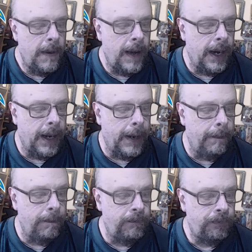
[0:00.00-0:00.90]

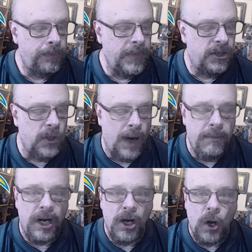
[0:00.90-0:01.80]
So I'm
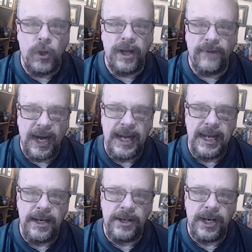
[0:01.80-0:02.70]
going to go with the
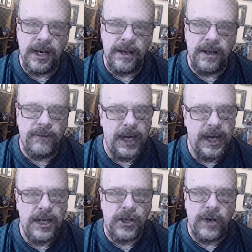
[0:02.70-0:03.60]
Vikings here. The
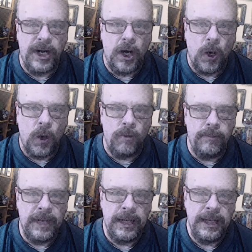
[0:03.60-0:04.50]
Vikings are at home.